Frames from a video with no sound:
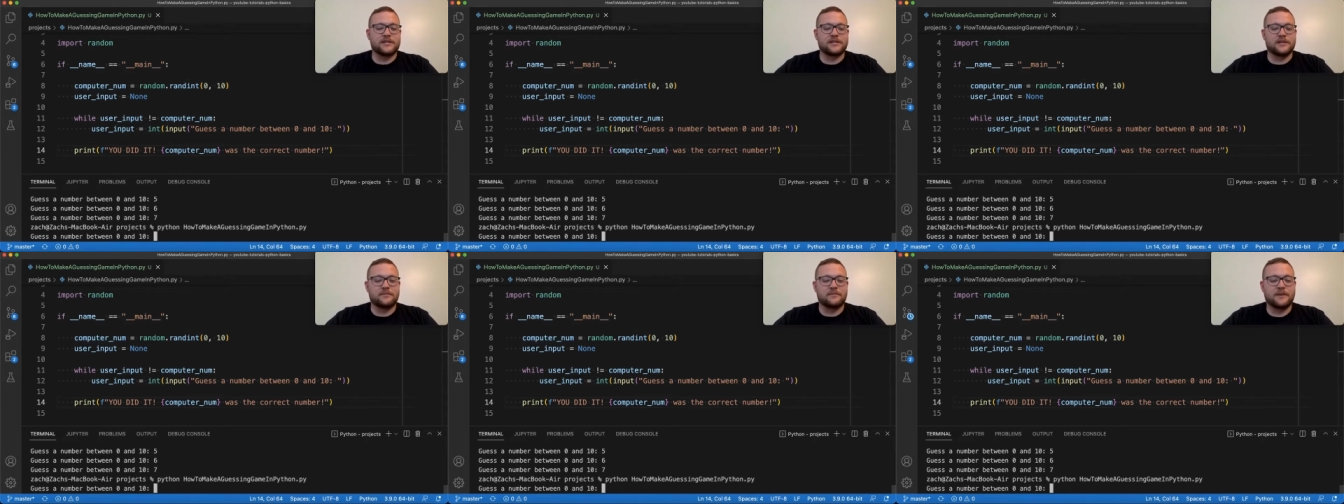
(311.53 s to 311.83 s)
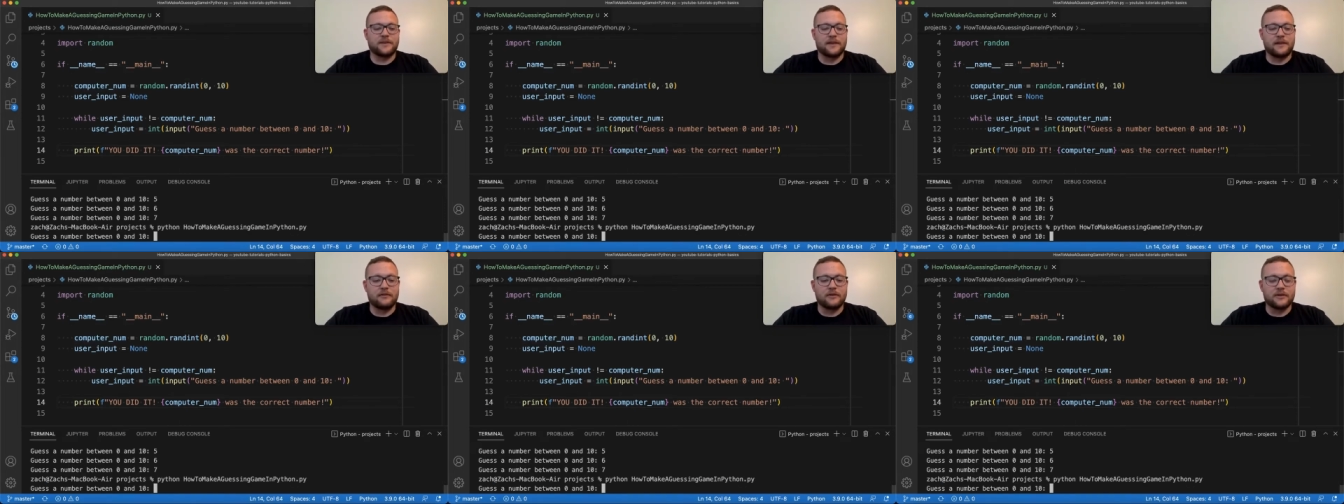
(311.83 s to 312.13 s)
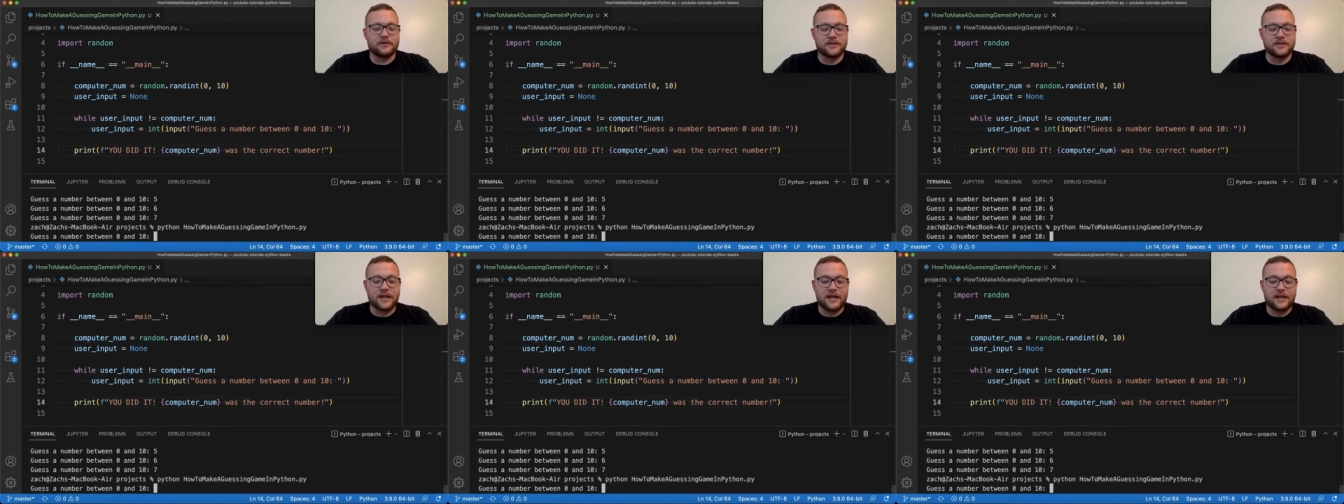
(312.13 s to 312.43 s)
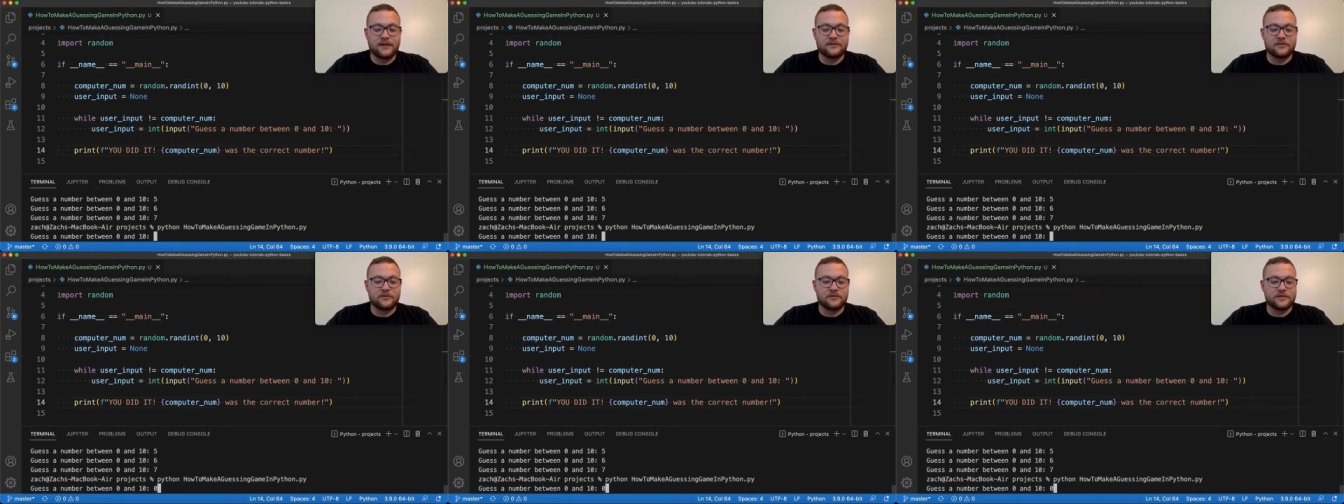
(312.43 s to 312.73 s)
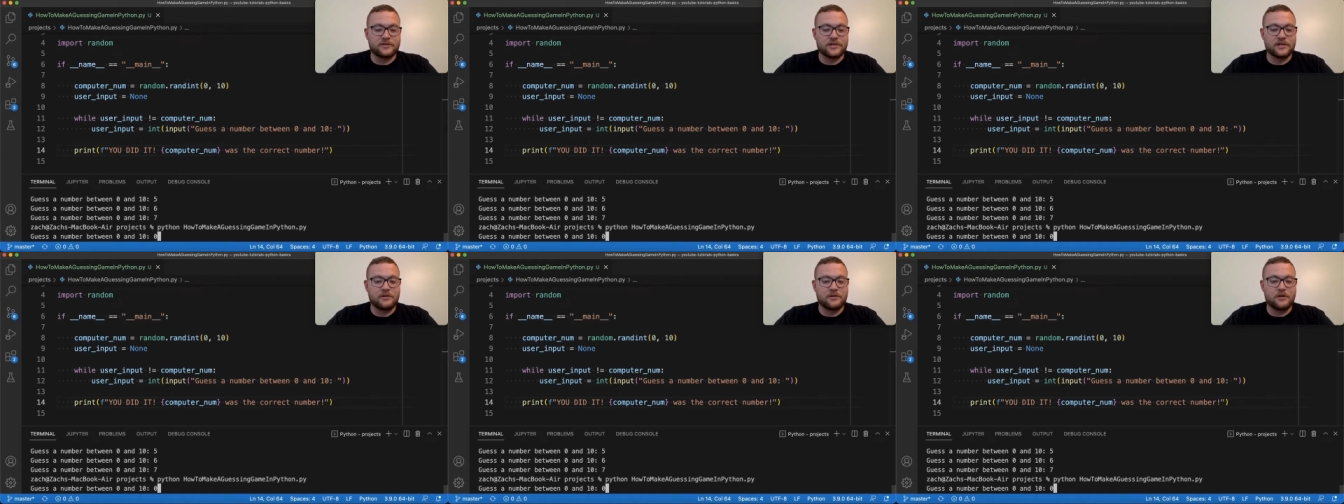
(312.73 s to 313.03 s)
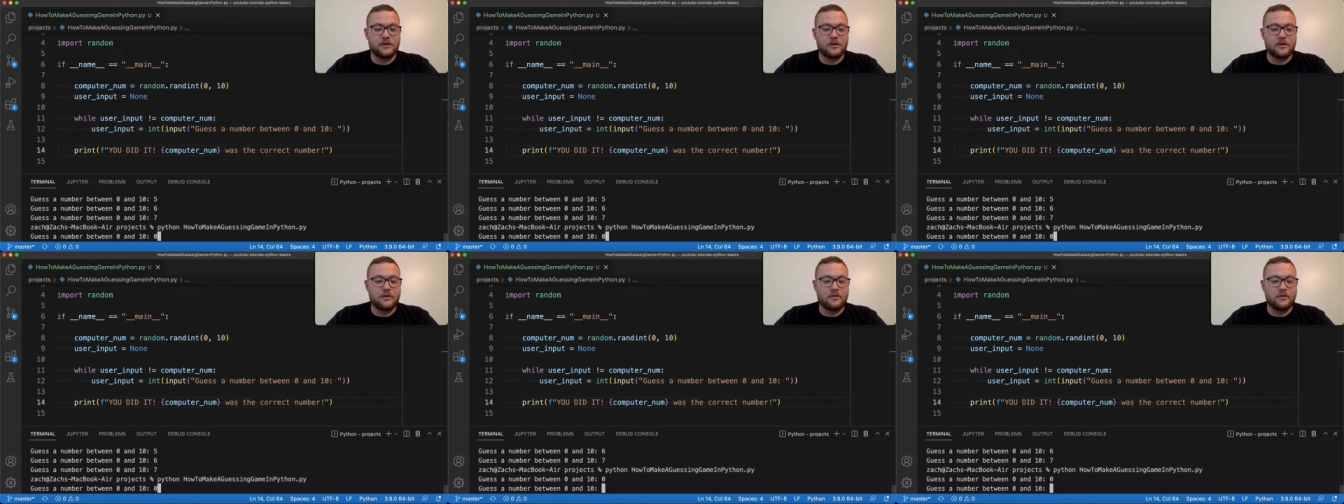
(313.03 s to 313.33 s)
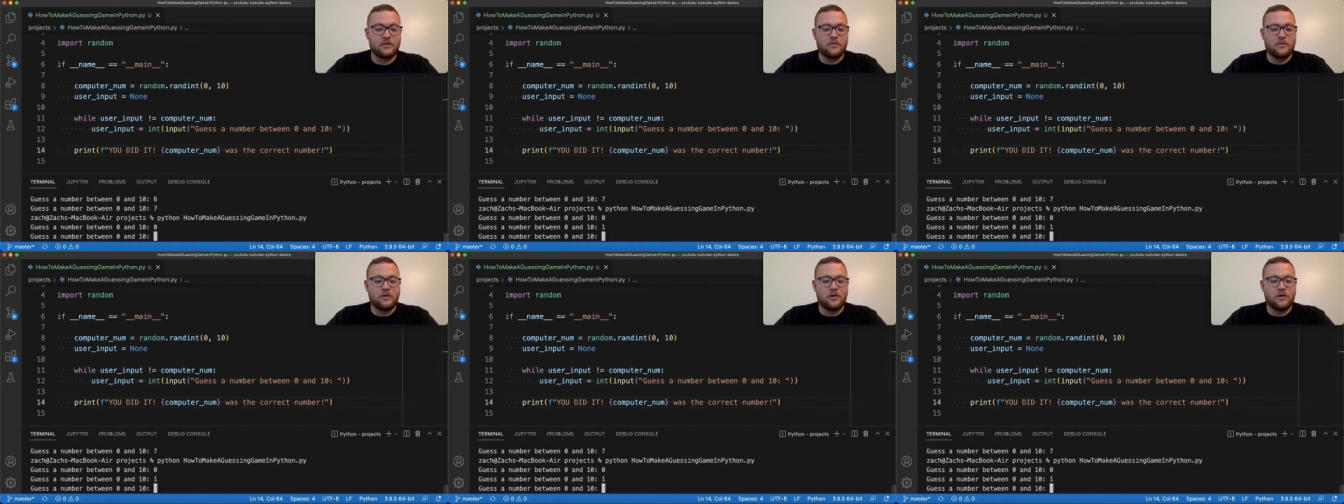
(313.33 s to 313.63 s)
something that looks like so 0,
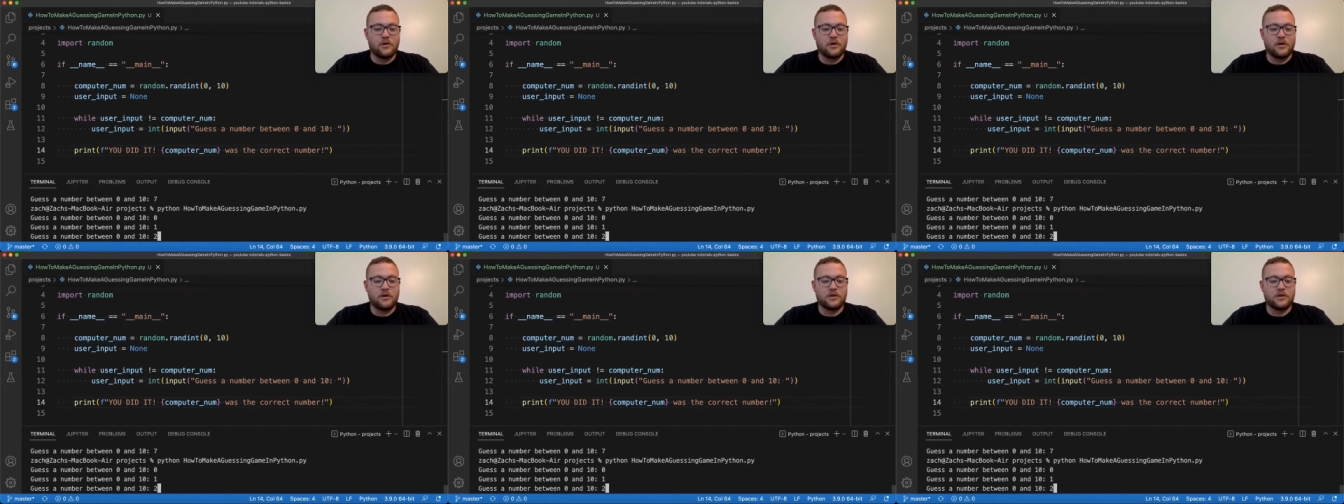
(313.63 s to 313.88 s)
1,